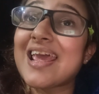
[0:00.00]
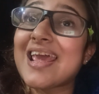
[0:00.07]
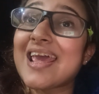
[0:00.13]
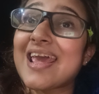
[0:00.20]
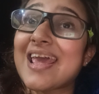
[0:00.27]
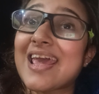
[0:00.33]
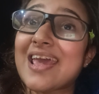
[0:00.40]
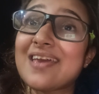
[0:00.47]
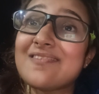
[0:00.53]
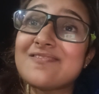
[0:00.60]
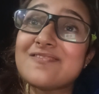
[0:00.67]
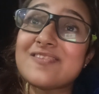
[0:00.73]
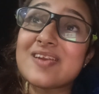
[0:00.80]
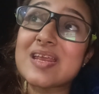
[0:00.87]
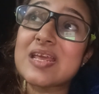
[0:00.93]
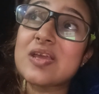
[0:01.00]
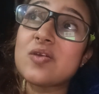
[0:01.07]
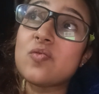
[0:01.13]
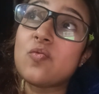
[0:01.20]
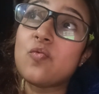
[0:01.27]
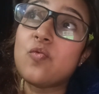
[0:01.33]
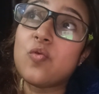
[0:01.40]
every
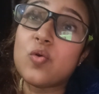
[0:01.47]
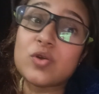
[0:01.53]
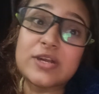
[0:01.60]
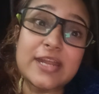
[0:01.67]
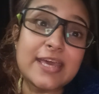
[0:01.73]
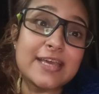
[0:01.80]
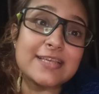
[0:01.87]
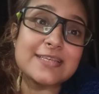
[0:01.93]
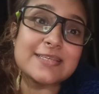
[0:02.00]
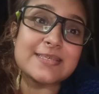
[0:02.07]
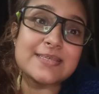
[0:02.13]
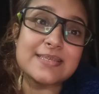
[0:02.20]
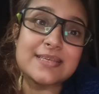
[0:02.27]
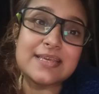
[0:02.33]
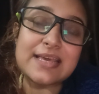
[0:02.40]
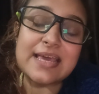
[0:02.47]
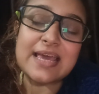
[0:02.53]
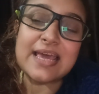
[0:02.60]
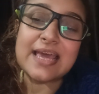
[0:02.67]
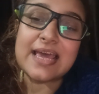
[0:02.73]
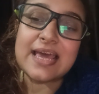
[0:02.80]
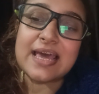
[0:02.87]
vortex.
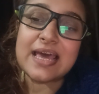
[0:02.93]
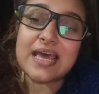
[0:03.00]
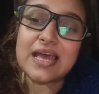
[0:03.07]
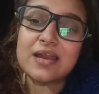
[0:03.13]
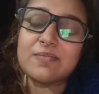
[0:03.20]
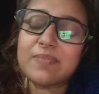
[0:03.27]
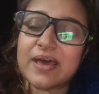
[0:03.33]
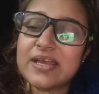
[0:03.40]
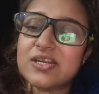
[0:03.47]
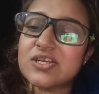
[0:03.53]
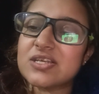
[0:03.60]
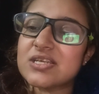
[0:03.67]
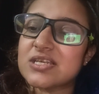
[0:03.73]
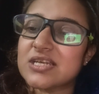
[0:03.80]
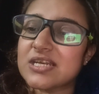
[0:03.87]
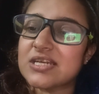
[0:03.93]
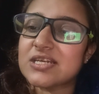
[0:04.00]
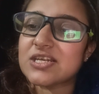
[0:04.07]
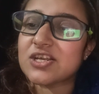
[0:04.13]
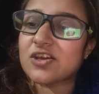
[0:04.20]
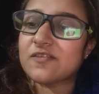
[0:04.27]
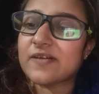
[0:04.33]
And by just
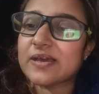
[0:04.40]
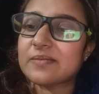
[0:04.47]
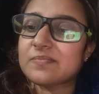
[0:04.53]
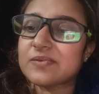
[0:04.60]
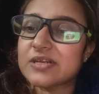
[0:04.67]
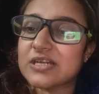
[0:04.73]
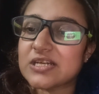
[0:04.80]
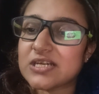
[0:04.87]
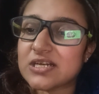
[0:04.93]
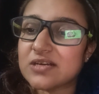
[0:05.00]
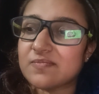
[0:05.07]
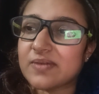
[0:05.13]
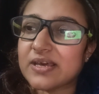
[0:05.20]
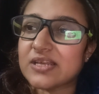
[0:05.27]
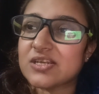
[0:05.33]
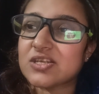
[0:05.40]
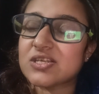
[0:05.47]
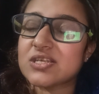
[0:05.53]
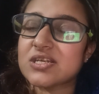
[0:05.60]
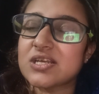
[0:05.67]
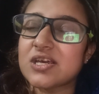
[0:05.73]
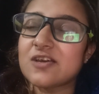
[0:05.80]
changing a vibration, by
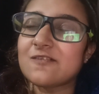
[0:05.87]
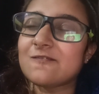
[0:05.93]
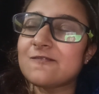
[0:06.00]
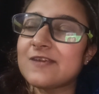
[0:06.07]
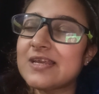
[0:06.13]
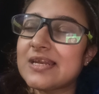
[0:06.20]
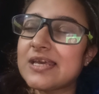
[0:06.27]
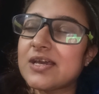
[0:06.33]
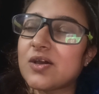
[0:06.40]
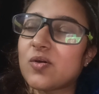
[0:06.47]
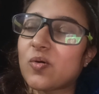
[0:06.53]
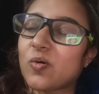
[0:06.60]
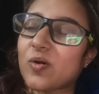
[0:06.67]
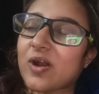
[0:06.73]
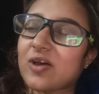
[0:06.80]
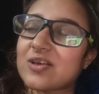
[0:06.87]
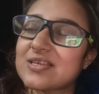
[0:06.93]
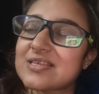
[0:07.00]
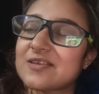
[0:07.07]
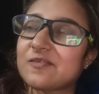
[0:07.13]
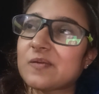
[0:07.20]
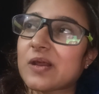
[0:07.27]
just feeling good, as
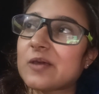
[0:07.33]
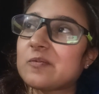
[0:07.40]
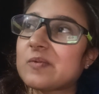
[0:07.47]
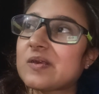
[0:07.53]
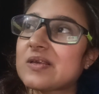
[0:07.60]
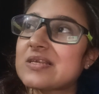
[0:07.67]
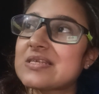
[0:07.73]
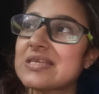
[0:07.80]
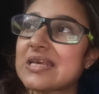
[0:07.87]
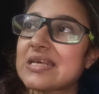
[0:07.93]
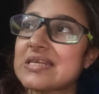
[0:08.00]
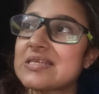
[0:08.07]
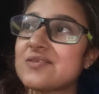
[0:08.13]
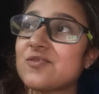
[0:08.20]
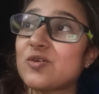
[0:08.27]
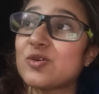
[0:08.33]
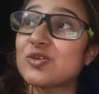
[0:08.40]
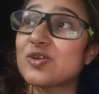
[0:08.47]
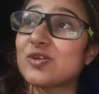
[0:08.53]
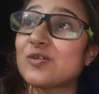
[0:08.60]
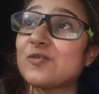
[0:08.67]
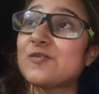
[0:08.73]
Abraham Hicks says, focus
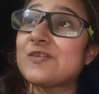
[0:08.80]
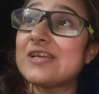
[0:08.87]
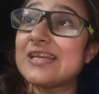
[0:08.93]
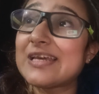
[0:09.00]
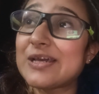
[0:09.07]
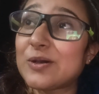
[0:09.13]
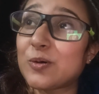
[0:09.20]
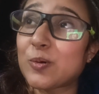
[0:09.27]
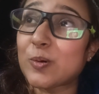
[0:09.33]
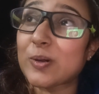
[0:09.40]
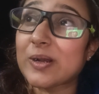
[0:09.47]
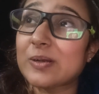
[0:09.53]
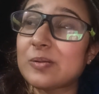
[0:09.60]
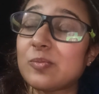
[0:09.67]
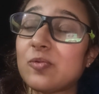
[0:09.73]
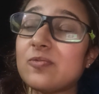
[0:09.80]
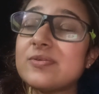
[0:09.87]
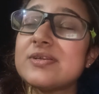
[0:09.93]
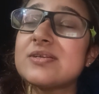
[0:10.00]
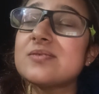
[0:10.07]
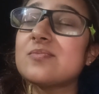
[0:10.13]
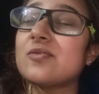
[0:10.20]
on the feeling good and the
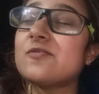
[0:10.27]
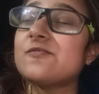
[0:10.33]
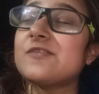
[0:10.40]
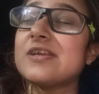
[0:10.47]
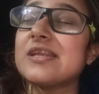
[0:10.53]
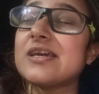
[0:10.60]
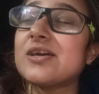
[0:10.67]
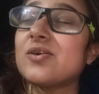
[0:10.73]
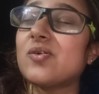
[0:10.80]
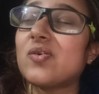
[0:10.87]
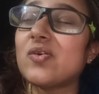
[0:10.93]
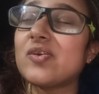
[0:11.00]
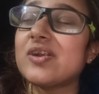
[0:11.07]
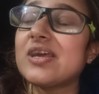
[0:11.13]
momentum of feeling good.